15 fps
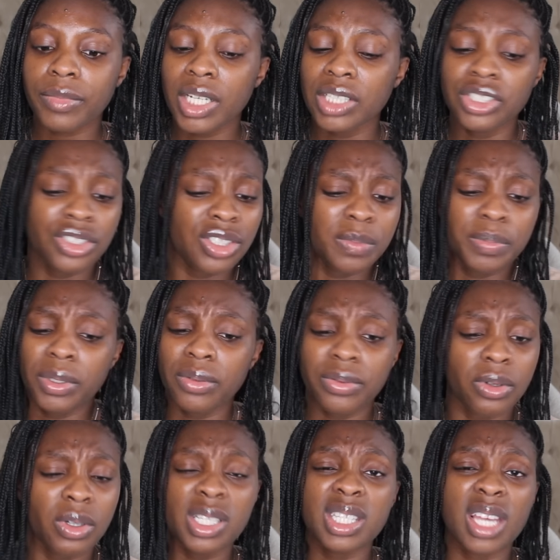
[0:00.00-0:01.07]
She's just
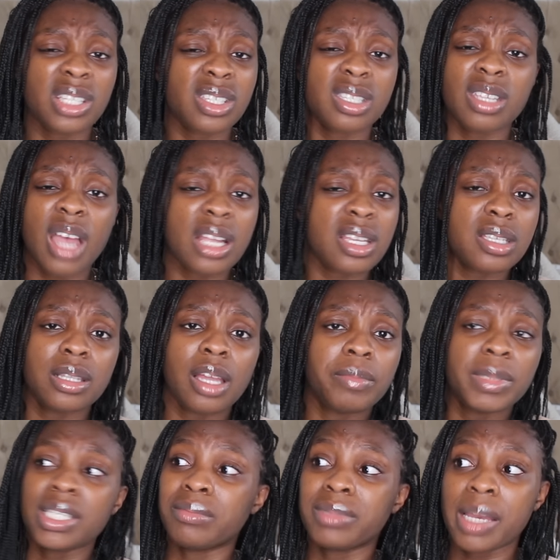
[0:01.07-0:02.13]
beautiful, honestly. I just love
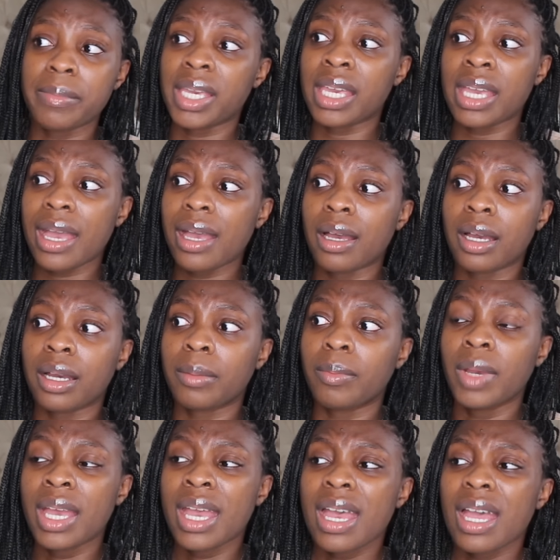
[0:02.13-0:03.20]
me some Demi.
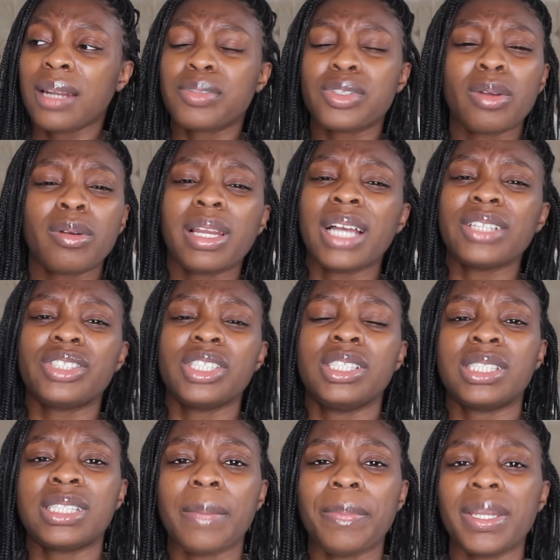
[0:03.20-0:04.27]
And I'm so glad
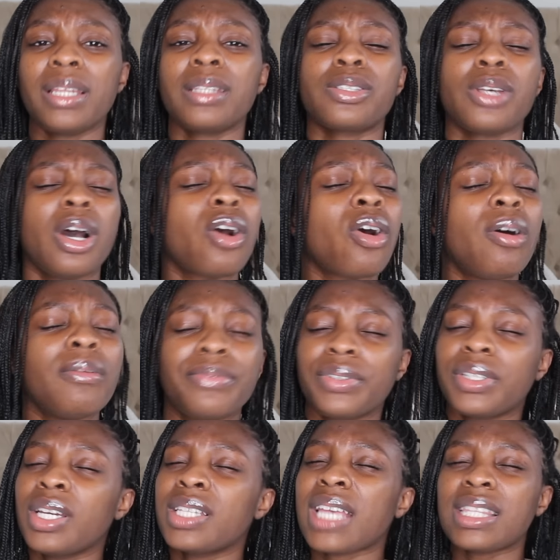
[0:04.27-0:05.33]
she's stepping into her
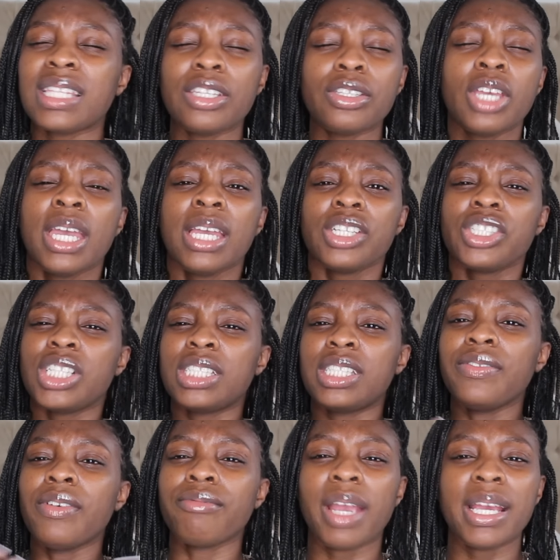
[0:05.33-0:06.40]
confidence. I think she's
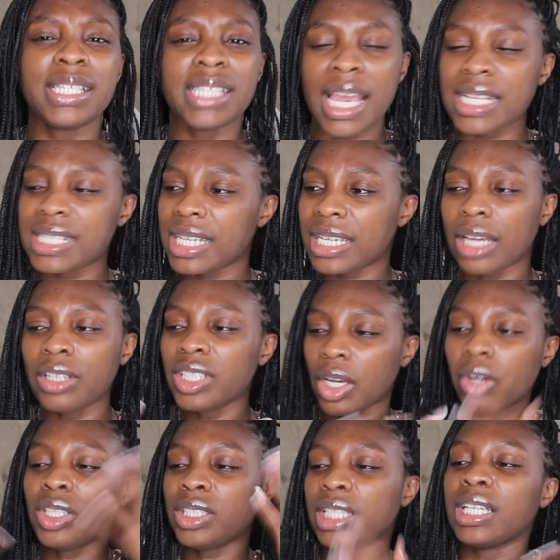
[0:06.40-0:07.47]
even radiating. I mean,
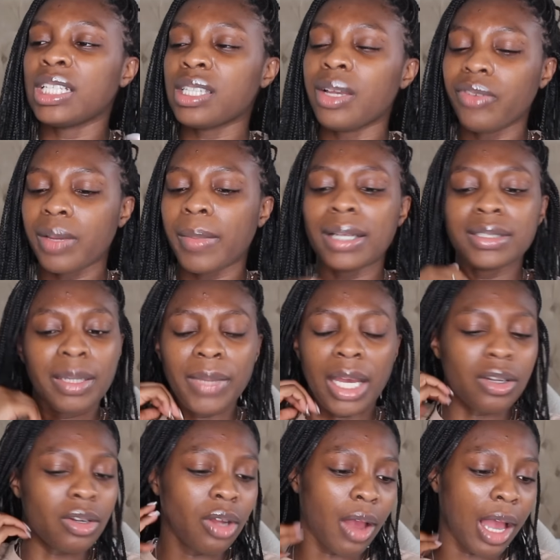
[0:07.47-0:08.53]
honestly, there's something about Demi, I
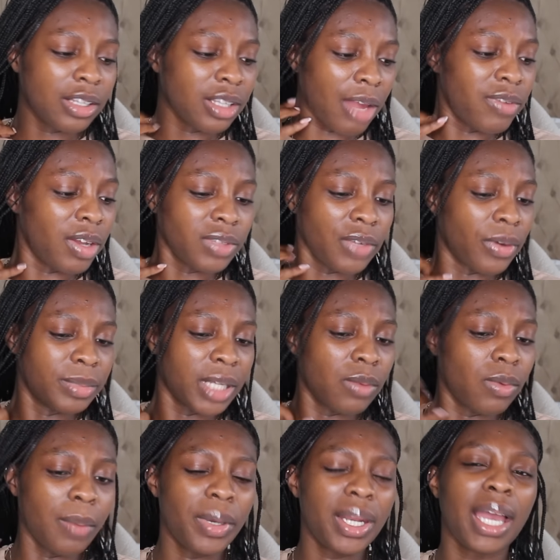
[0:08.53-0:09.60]
don't know. I've loved her from day
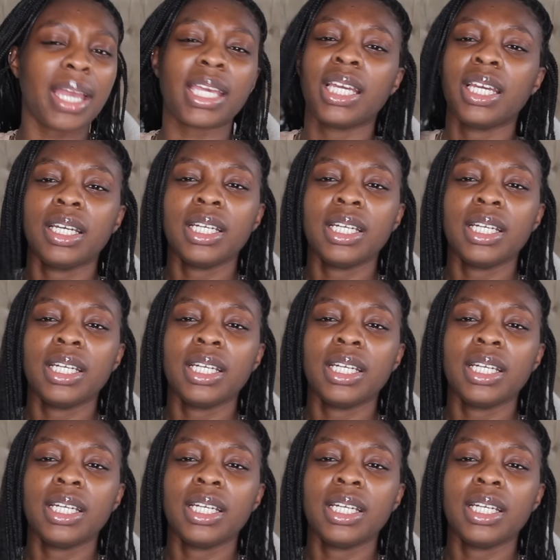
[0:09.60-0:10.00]
one, but, like,